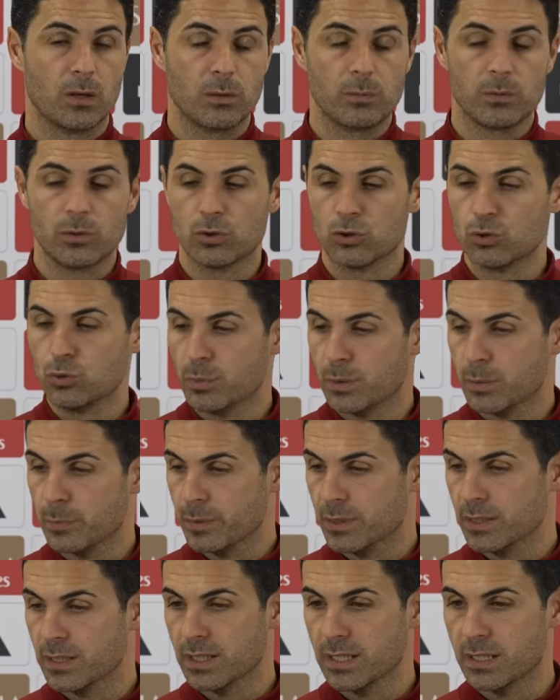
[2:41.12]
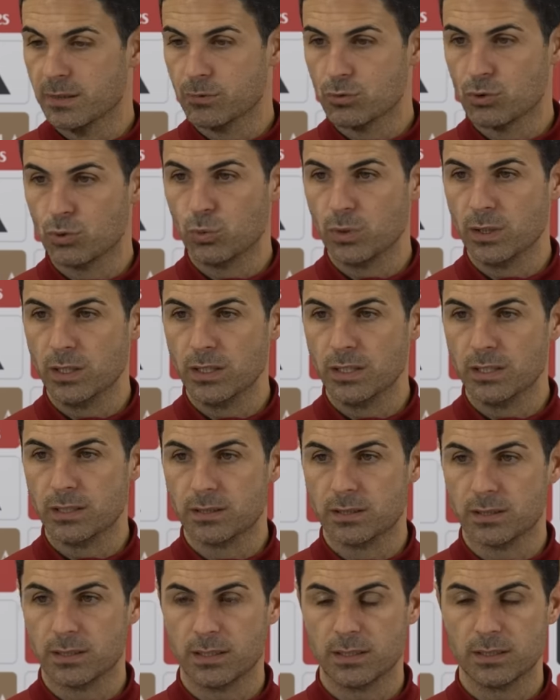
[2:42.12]
Oh, because you prepare the game to win
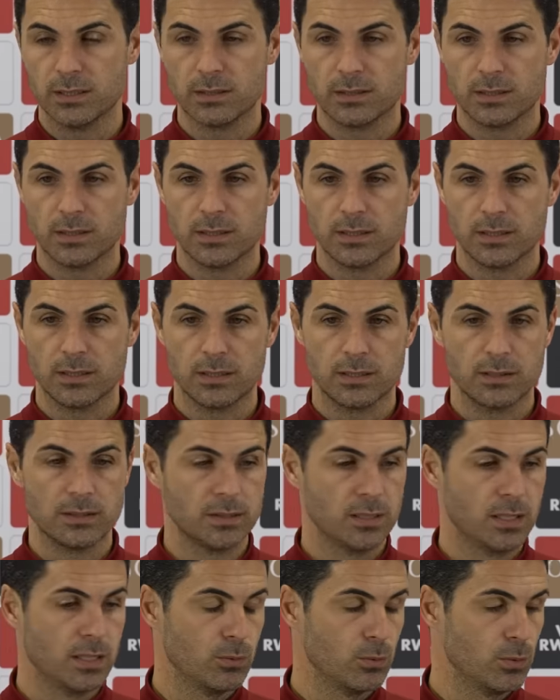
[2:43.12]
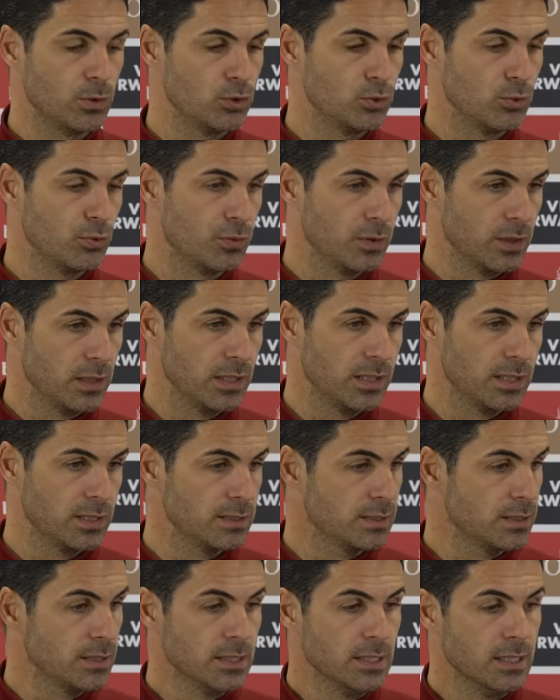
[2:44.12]
it, and uh, and when you feel
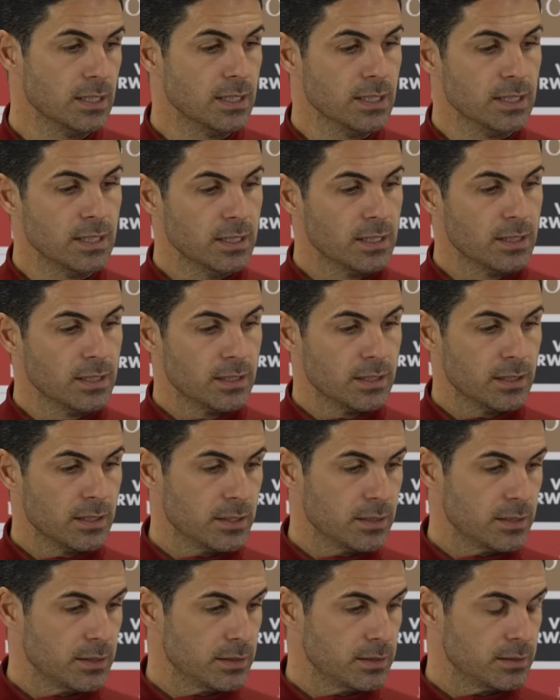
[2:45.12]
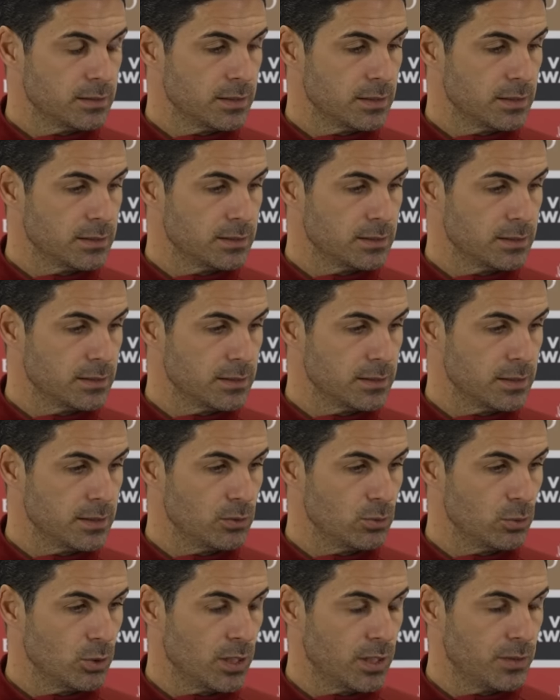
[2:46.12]
that, that uh,
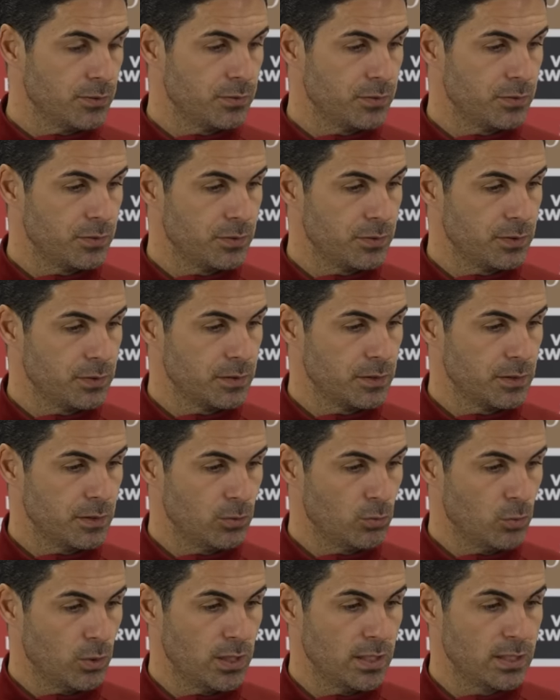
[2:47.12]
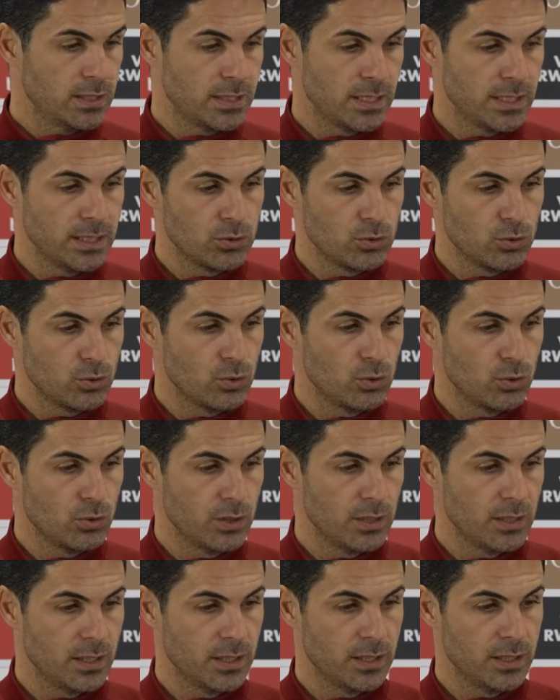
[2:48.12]
you have what it takes to go
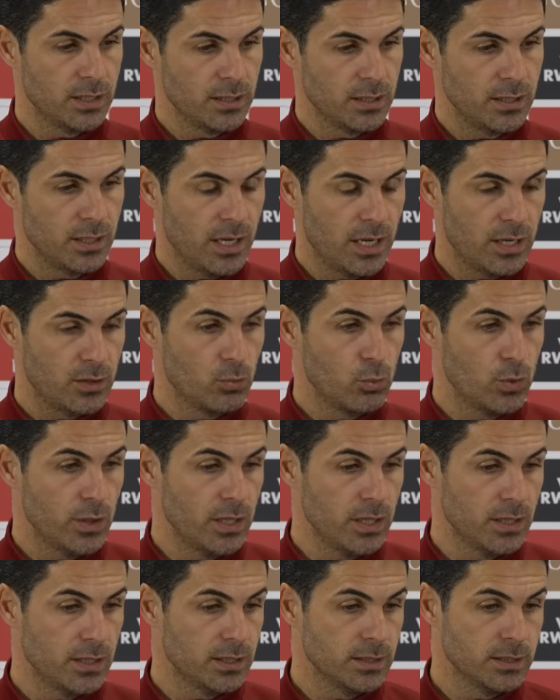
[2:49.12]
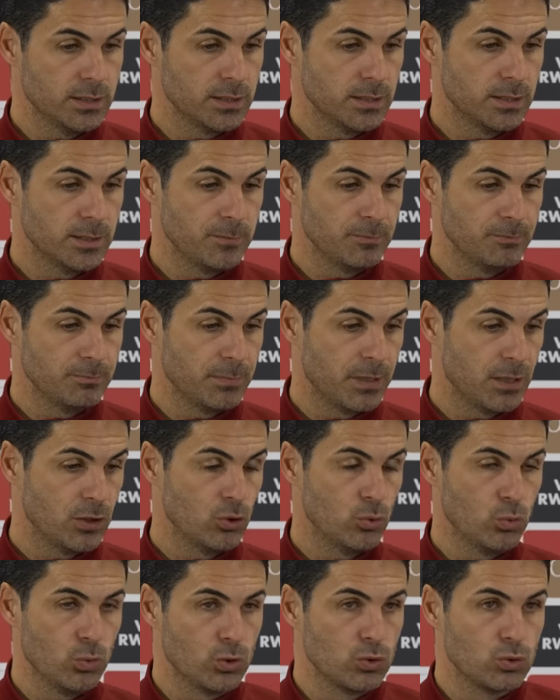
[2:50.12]
there and, and win, and um, and
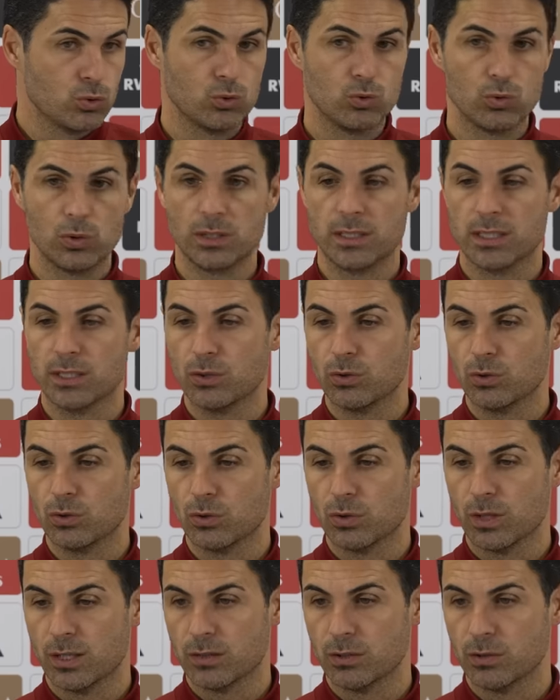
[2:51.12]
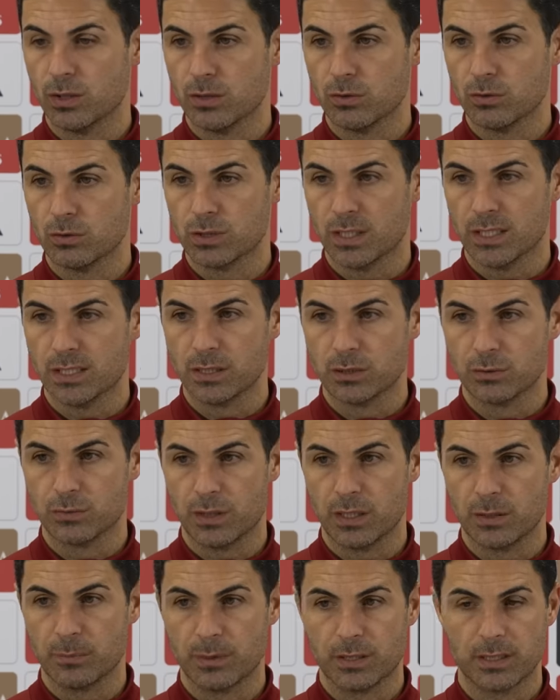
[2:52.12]
you want to do it, and you don't, you're not
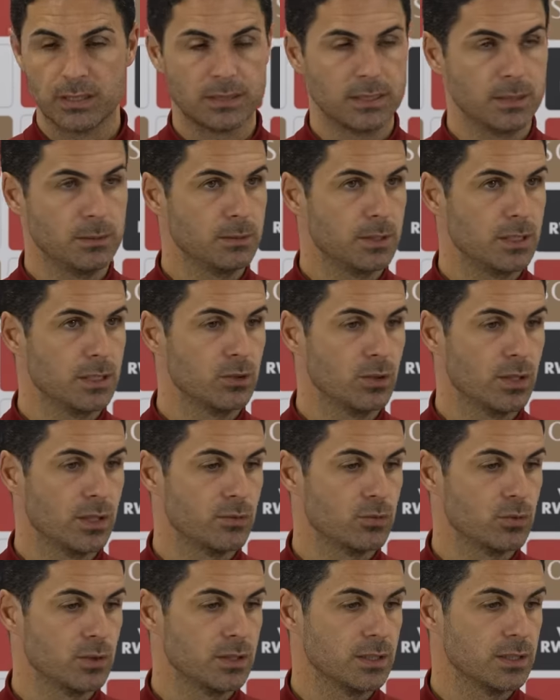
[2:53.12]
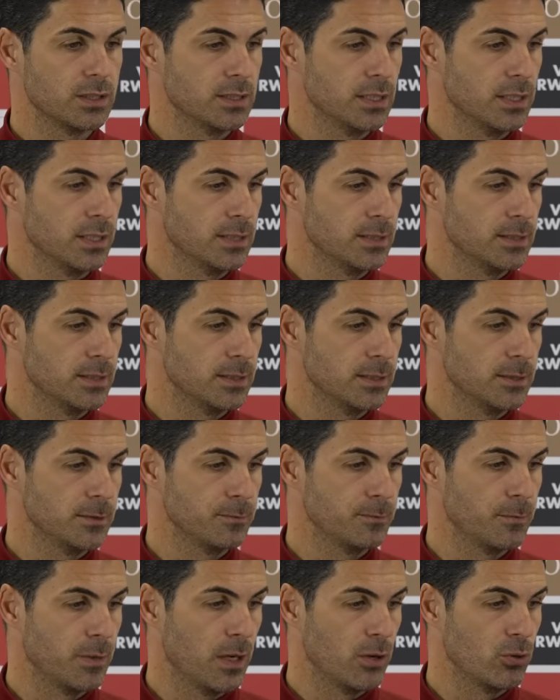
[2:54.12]
satisfied. But at the same time, you have to understand
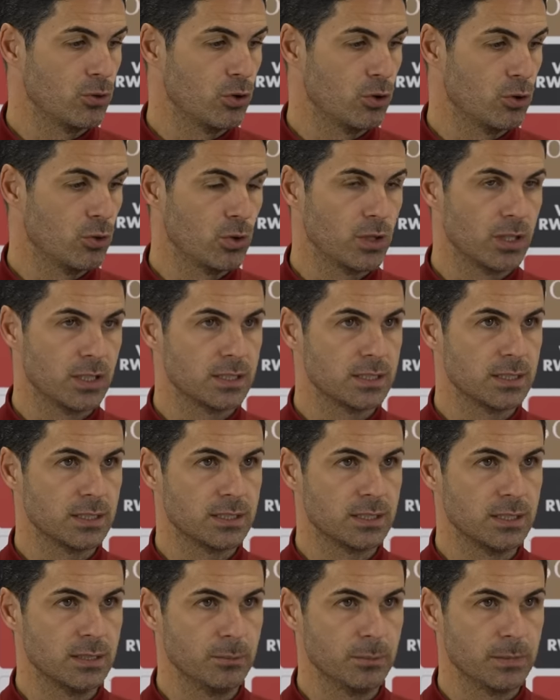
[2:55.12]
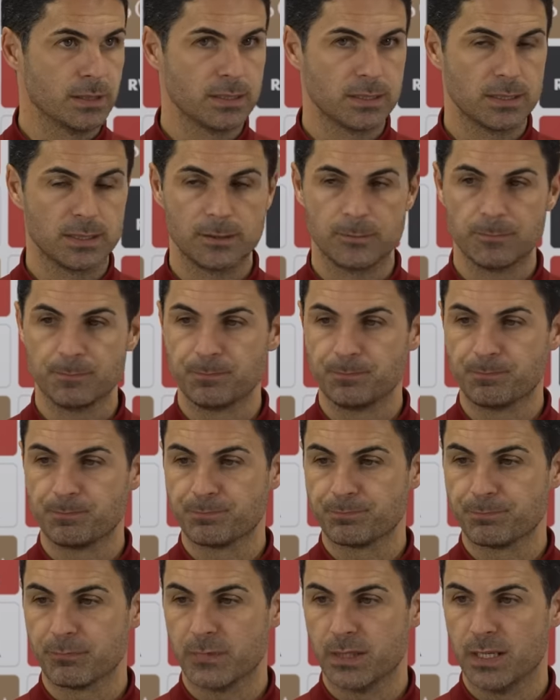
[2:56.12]
um, how you're growing as a team, and um,
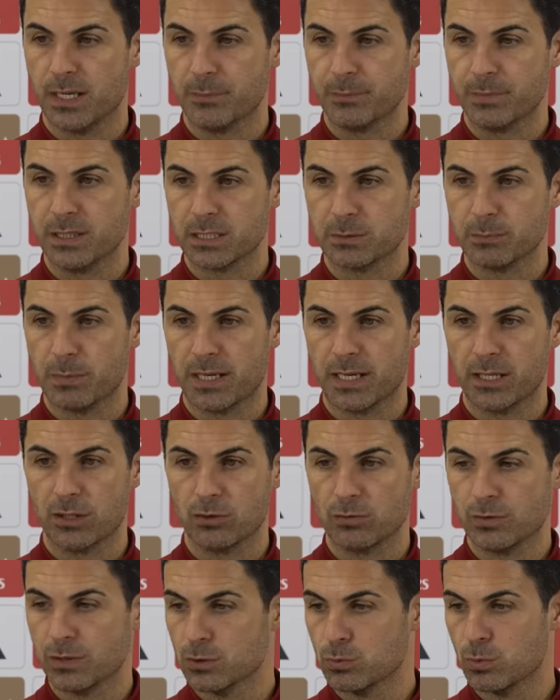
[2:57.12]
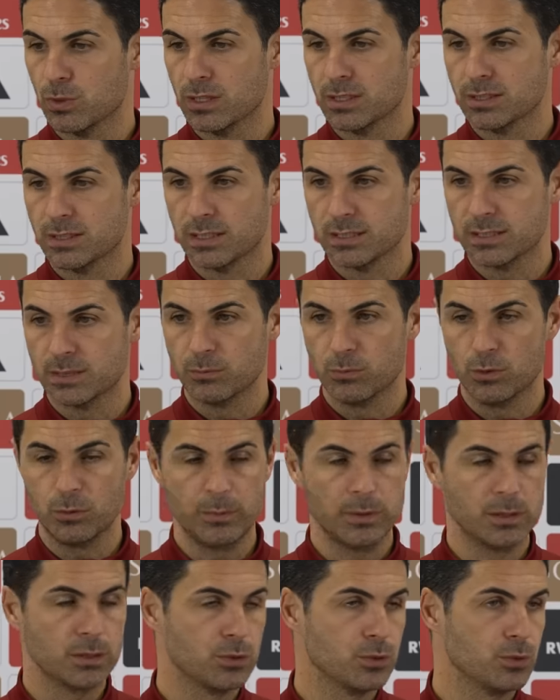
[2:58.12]
and be smart enough as well in certain
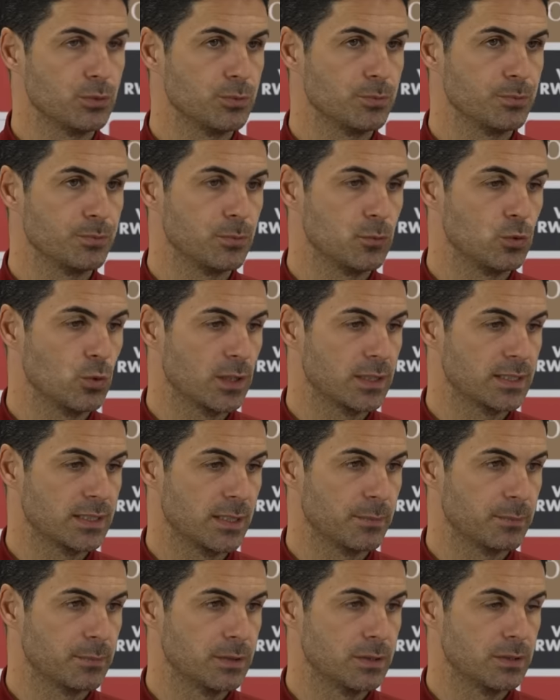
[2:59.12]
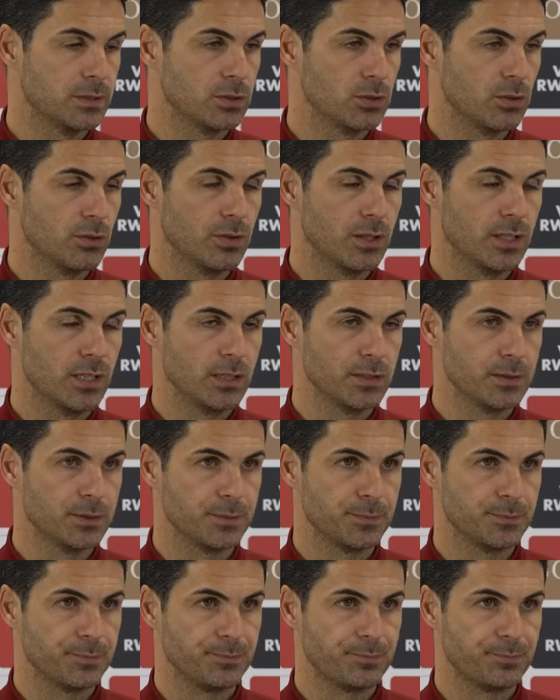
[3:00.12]
moments to to accept something else.